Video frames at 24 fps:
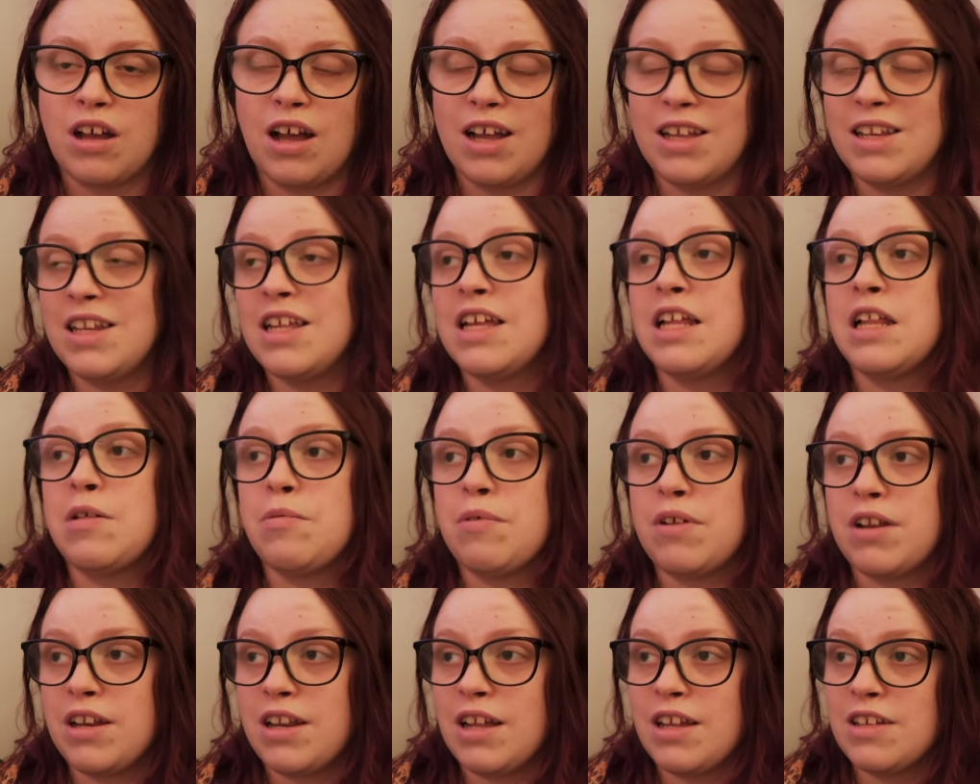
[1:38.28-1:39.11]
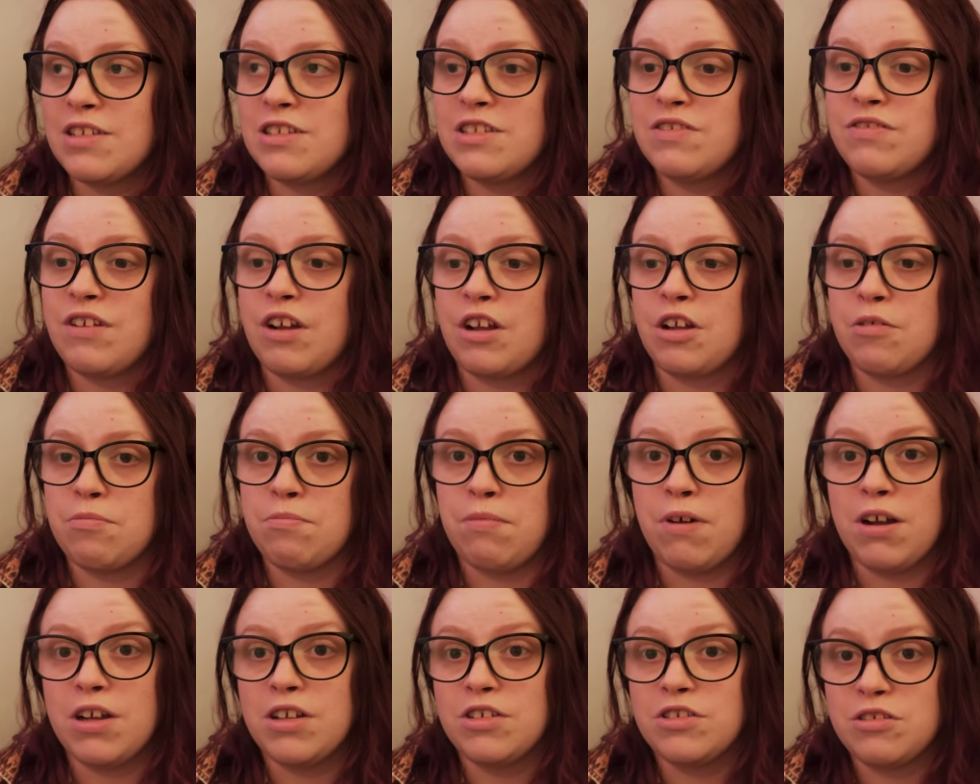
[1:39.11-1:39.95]
I nearly went and asked if I
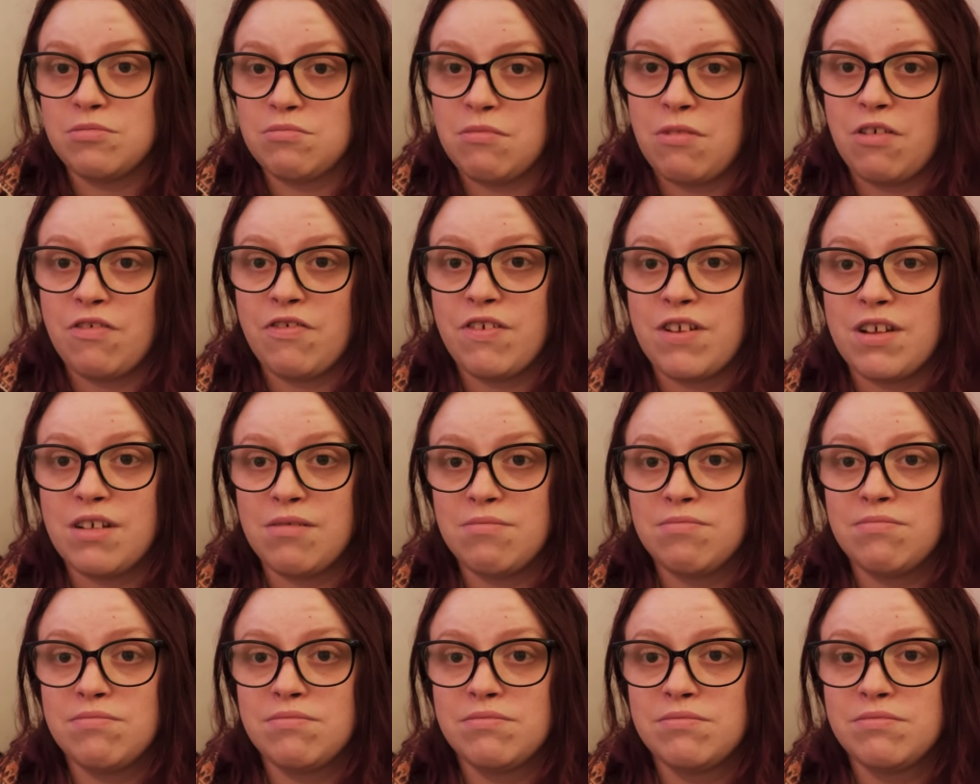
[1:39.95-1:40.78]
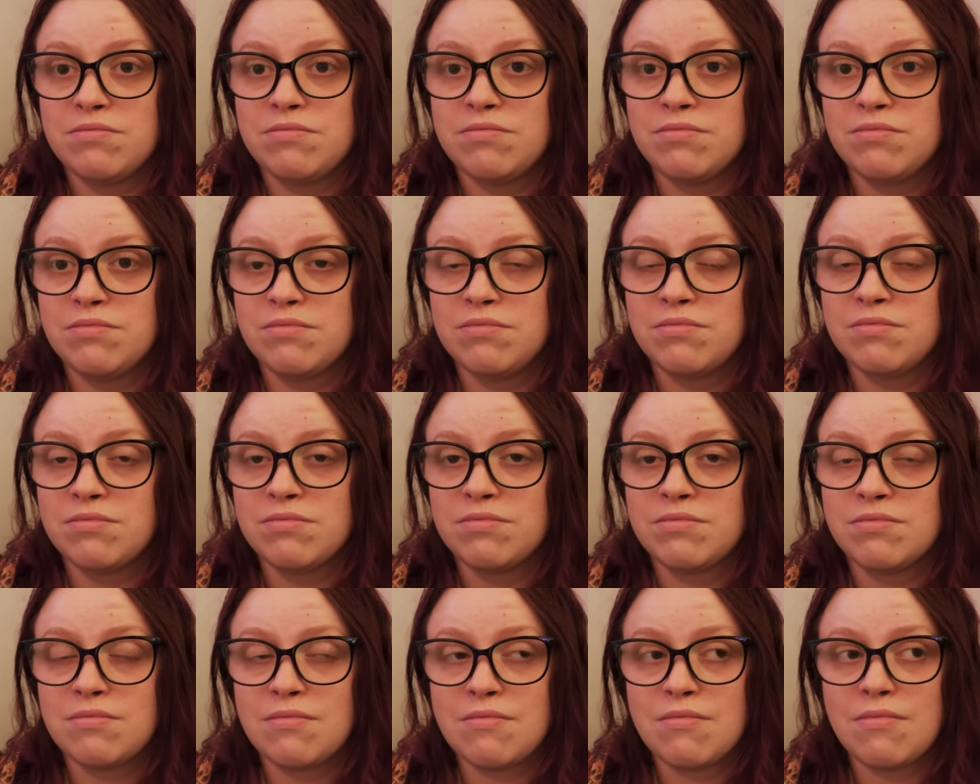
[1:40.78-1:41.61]
could buy some off him,
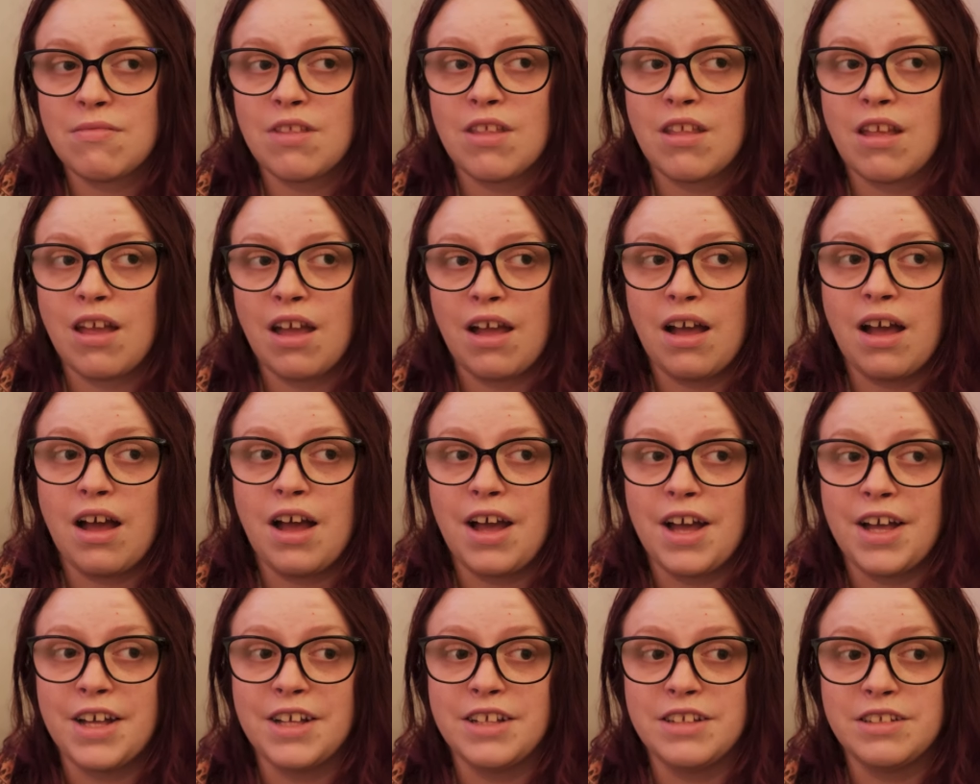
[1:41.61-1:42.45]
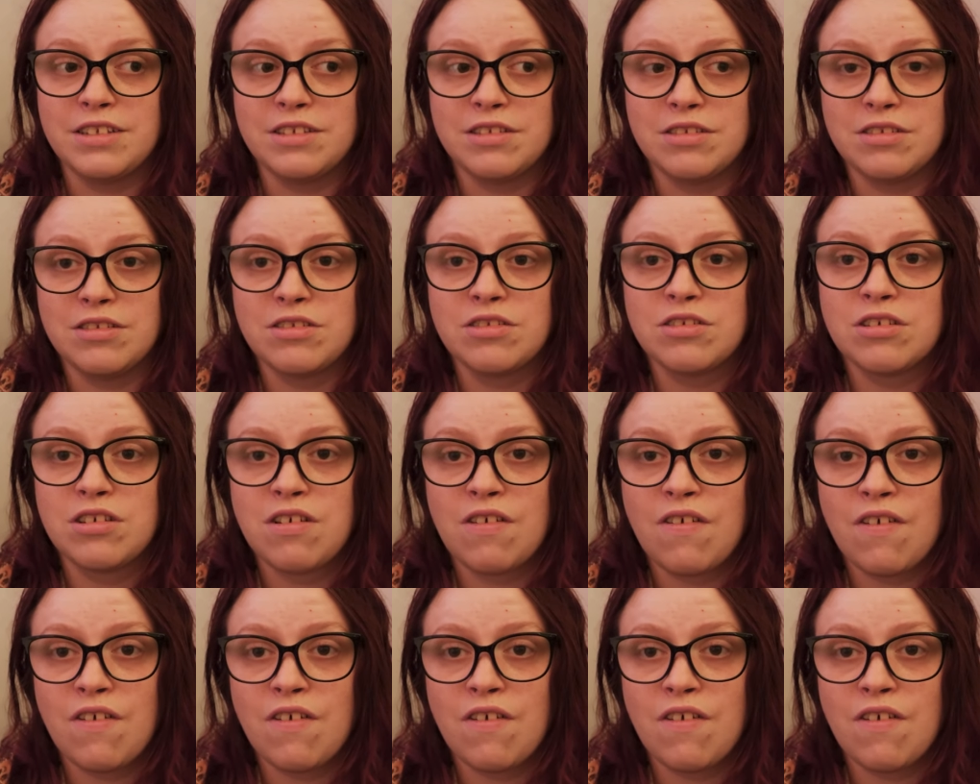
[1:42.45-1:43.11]
and